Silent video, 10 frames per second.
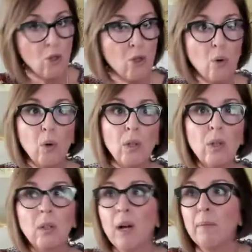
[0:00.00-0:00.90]

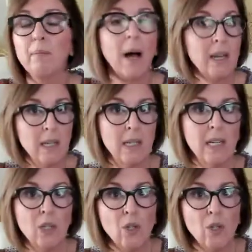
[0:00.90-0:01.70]
dual-mindedness,